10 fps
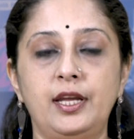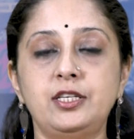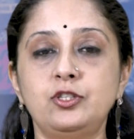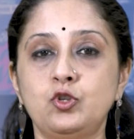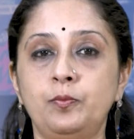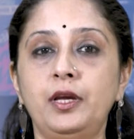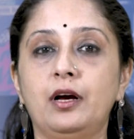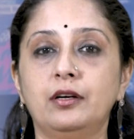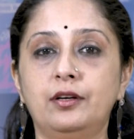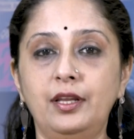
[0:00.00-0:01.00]
It is to be
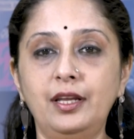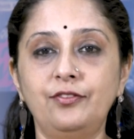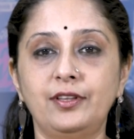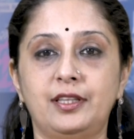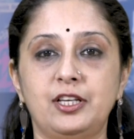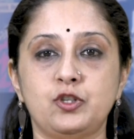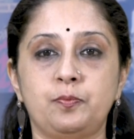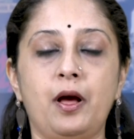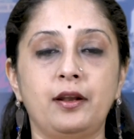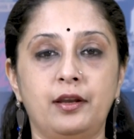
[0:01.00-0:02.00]
agreed with
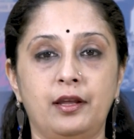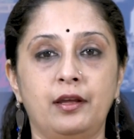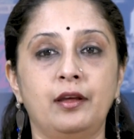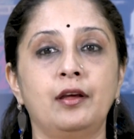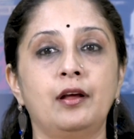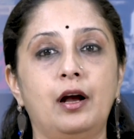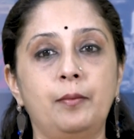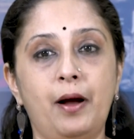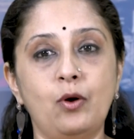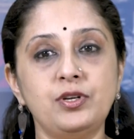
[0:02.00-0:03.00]
Deshpande
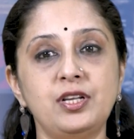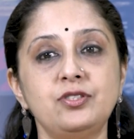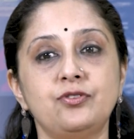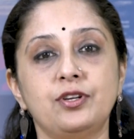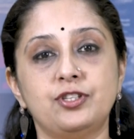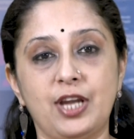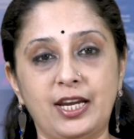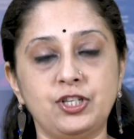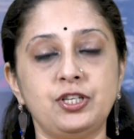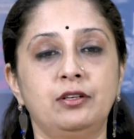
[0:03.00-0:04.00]
about his
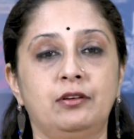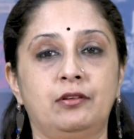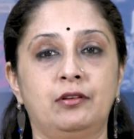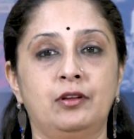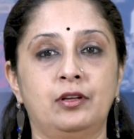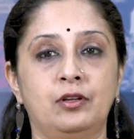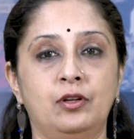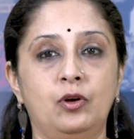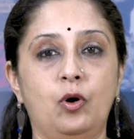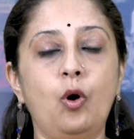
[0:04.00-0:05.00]
rejection
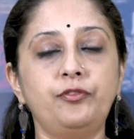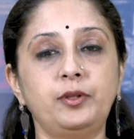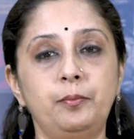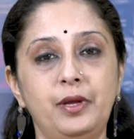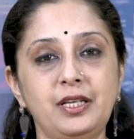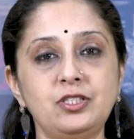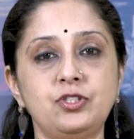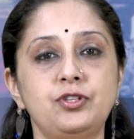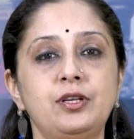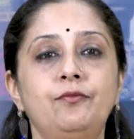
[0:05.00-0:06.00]
of the
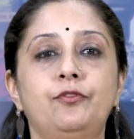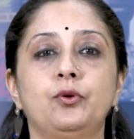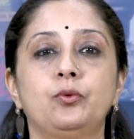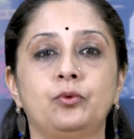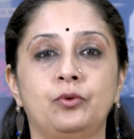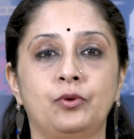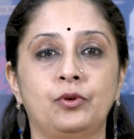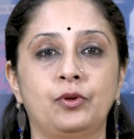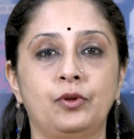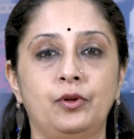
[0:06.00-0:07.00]
mainstream view,
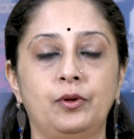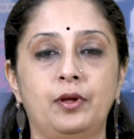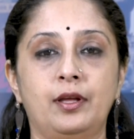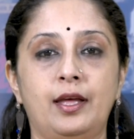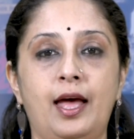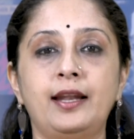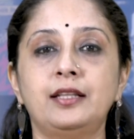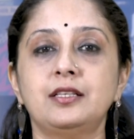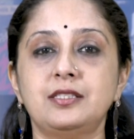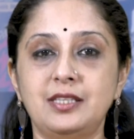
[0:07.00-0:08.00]
and
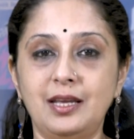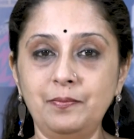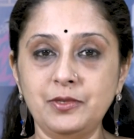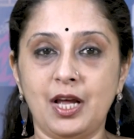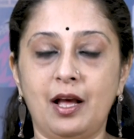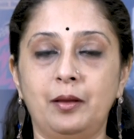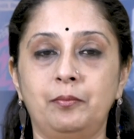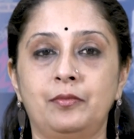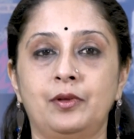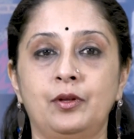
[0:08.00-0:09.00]
at the same
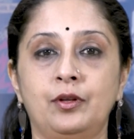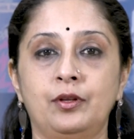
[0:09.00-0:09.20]
time